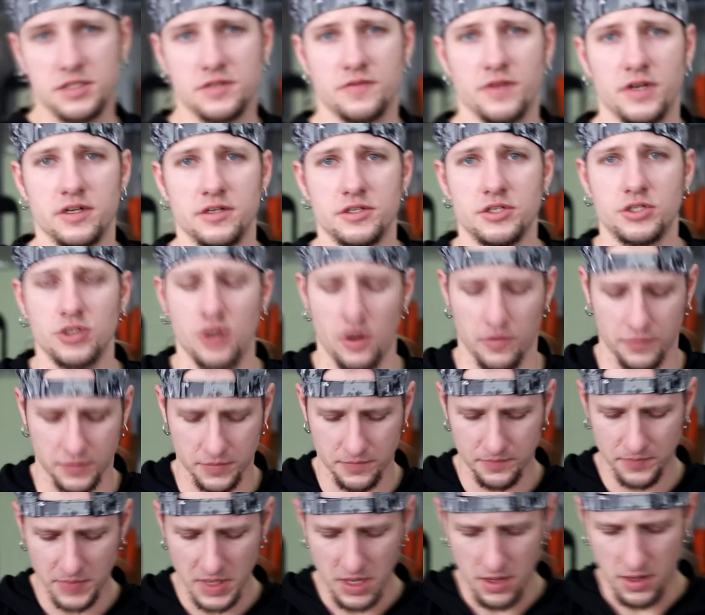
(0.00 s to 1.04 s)
this is very soft.
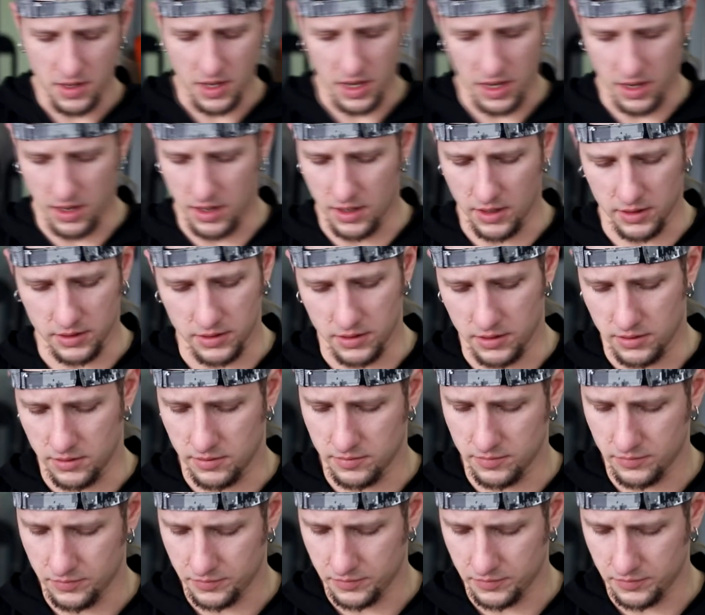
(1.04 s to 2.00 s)
And